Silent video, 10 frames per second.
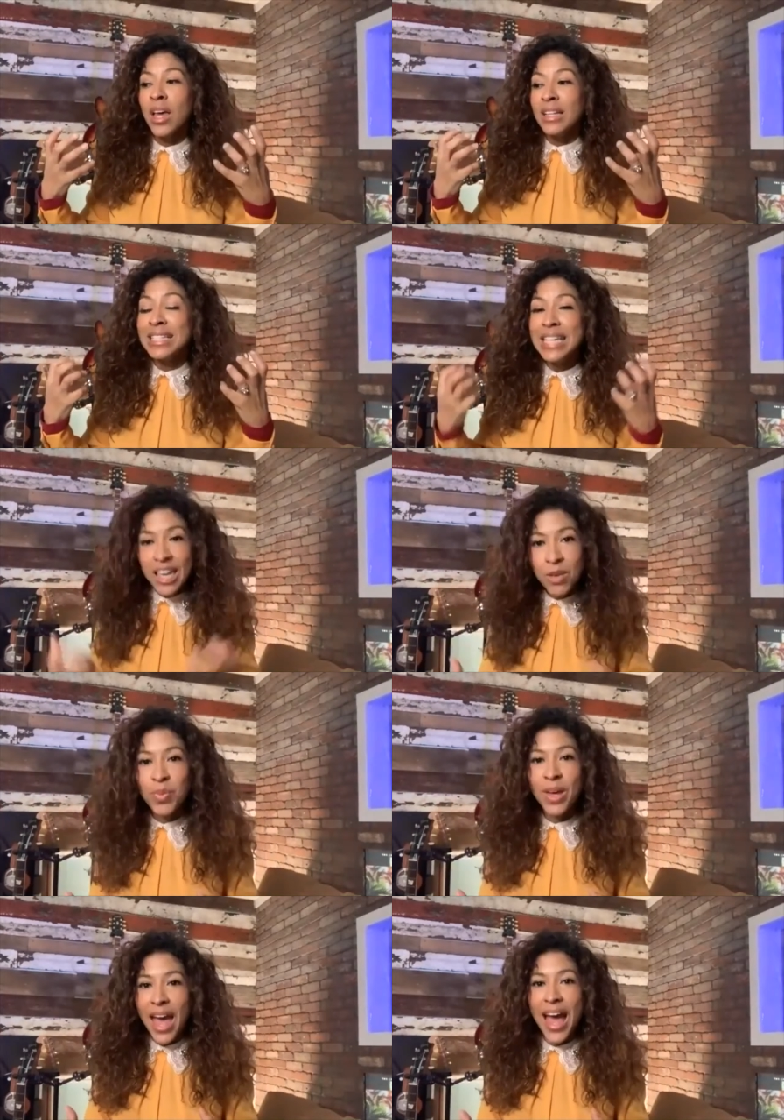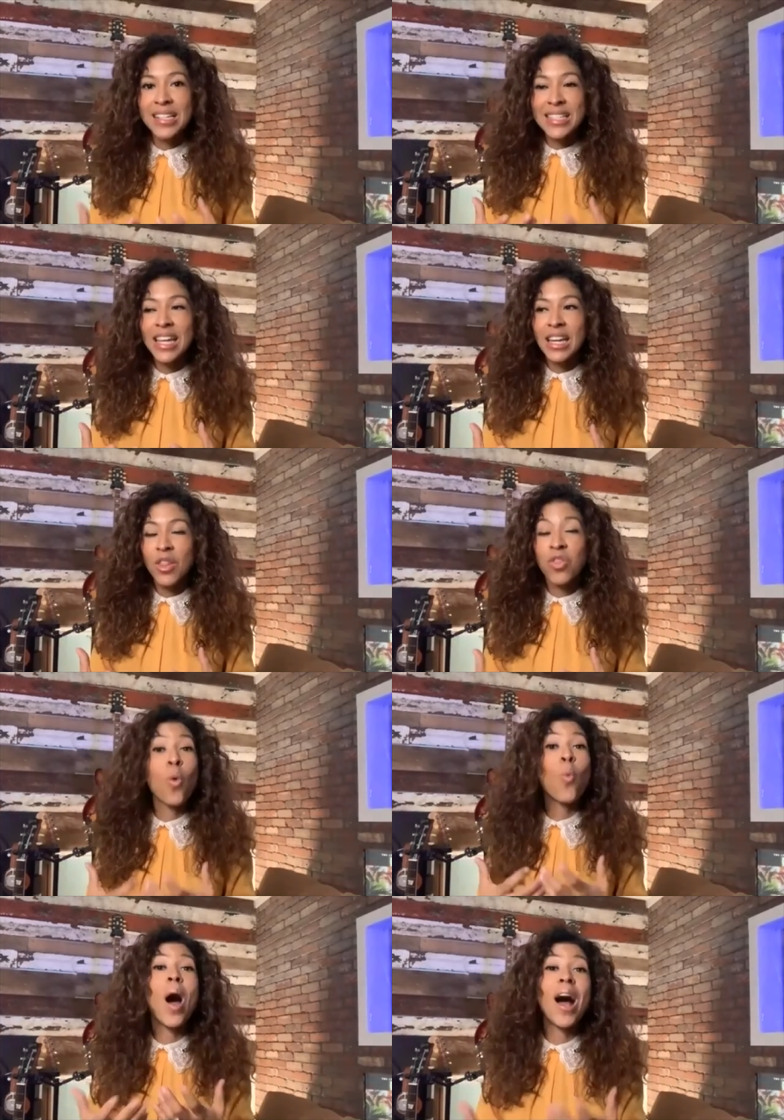deep, as in
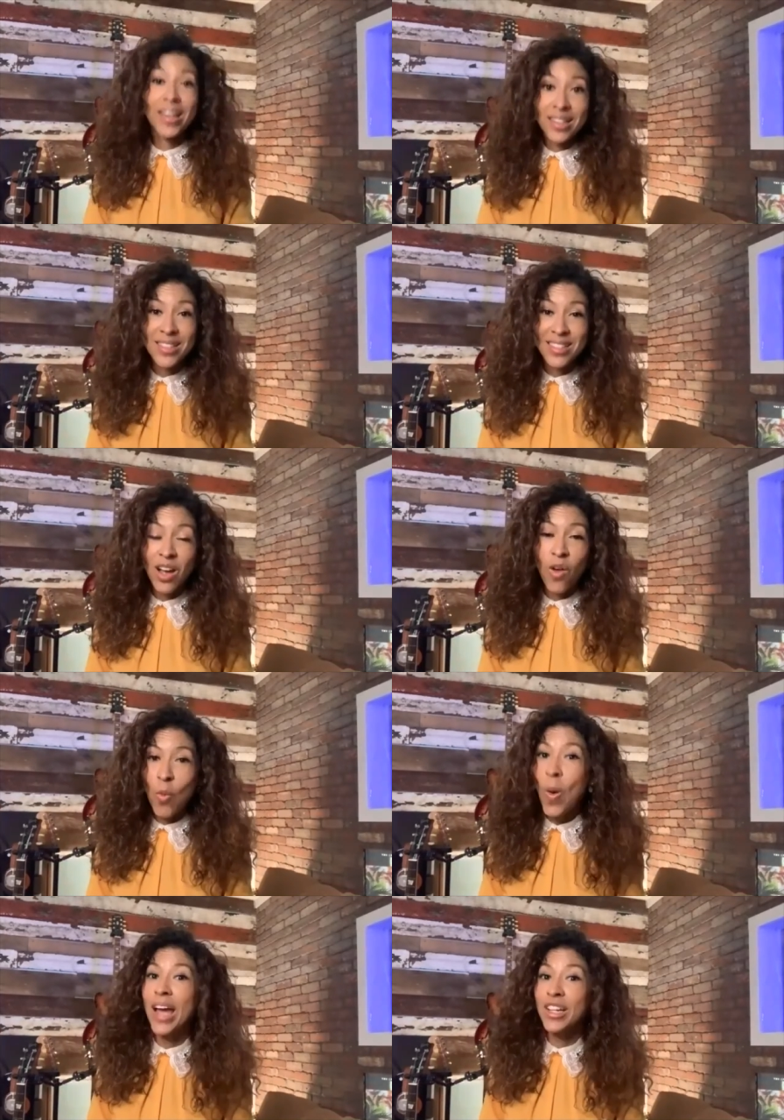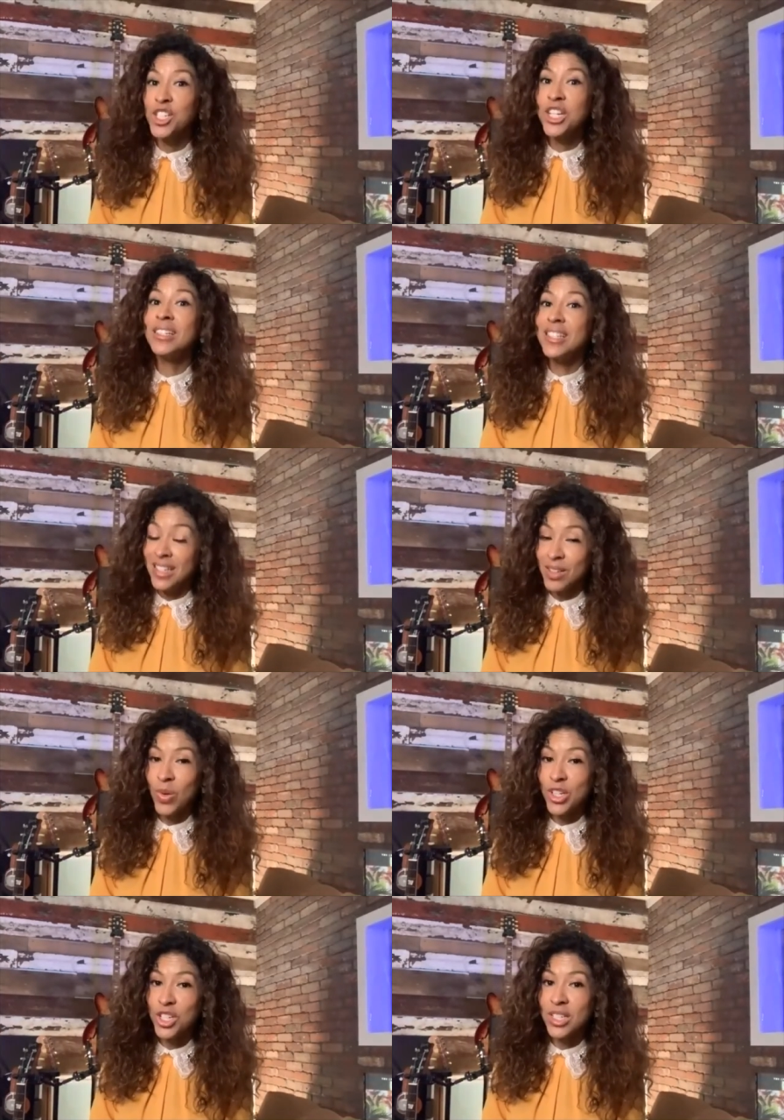the whys of why she did
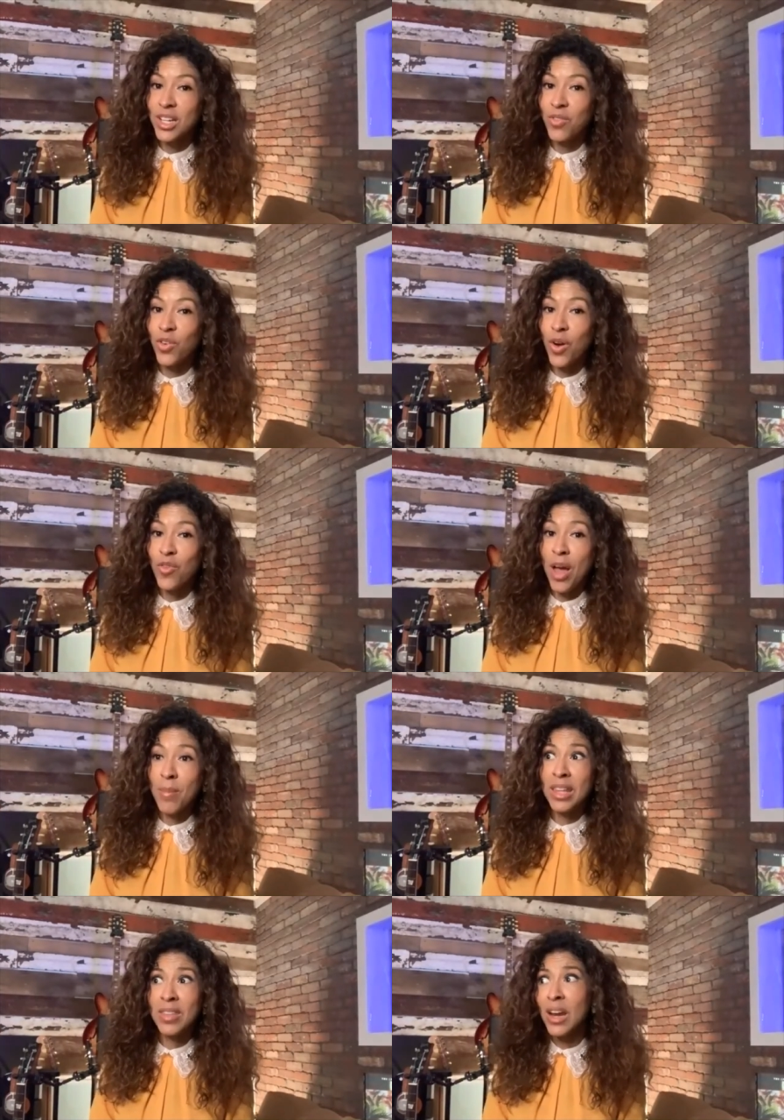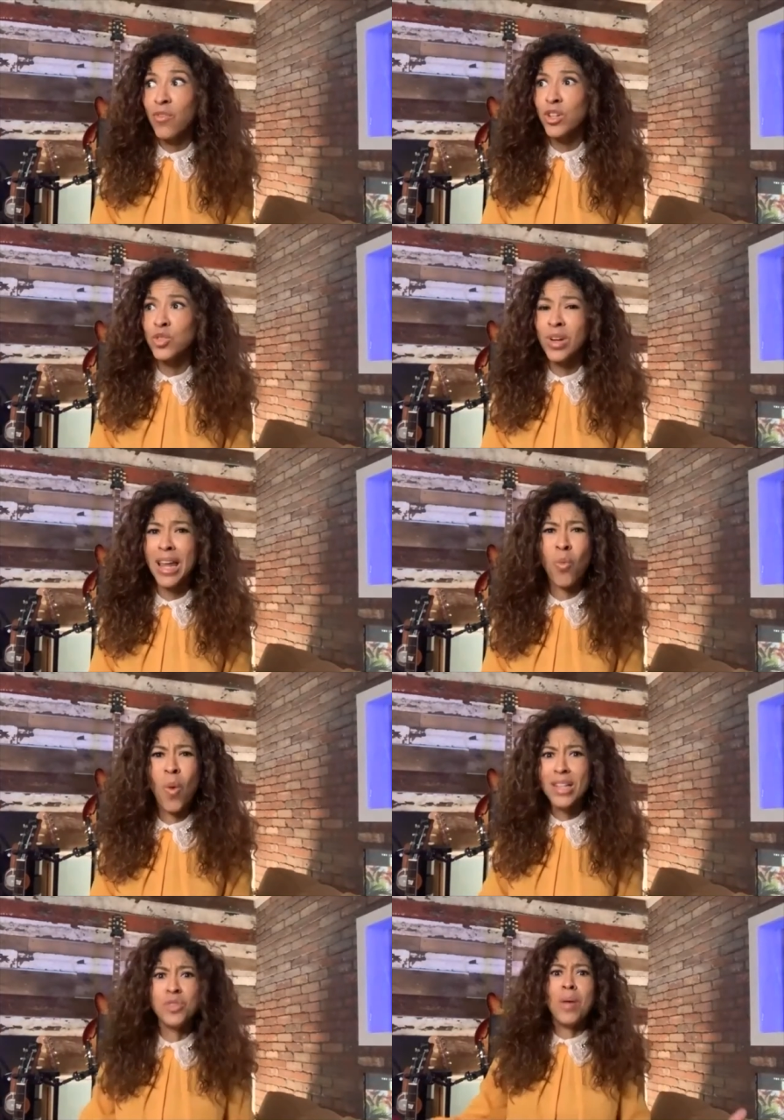what she did for her family, that at first we're like,
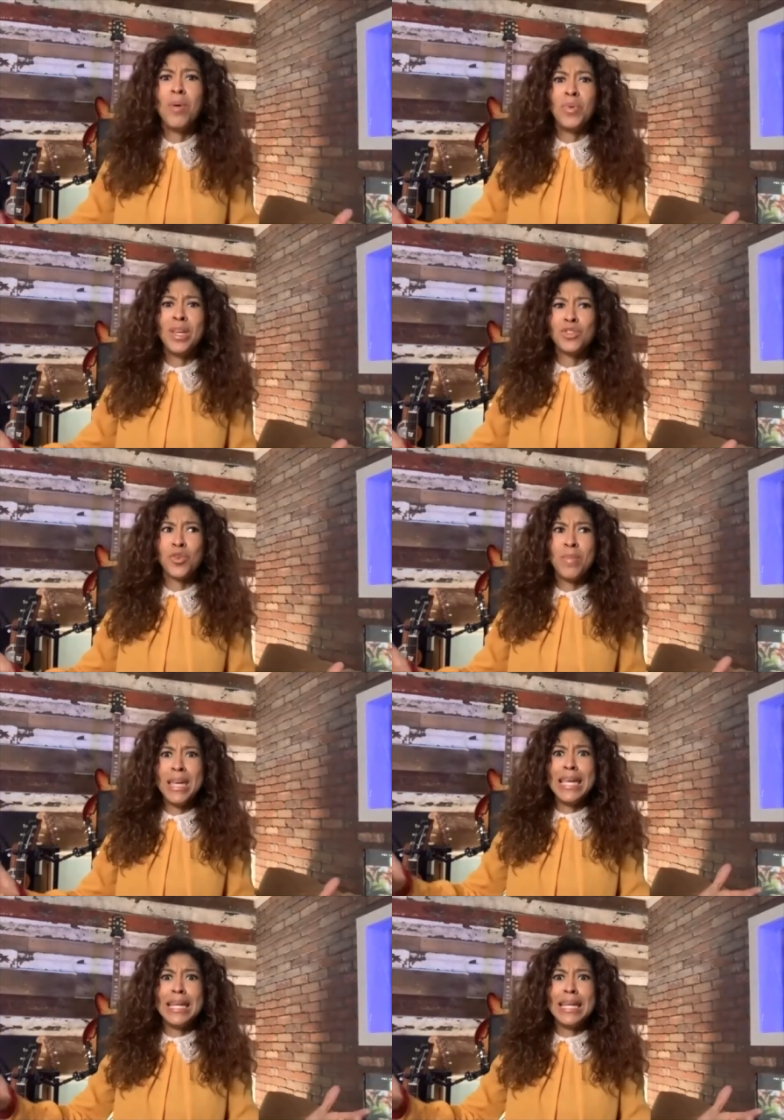why is grandma being so mean?